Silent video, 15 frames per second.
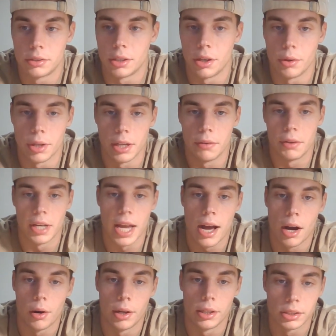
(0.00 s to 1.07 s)
So even
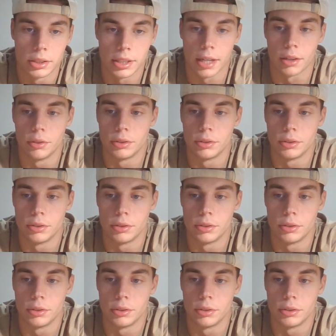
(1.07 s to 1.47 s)
now, as a second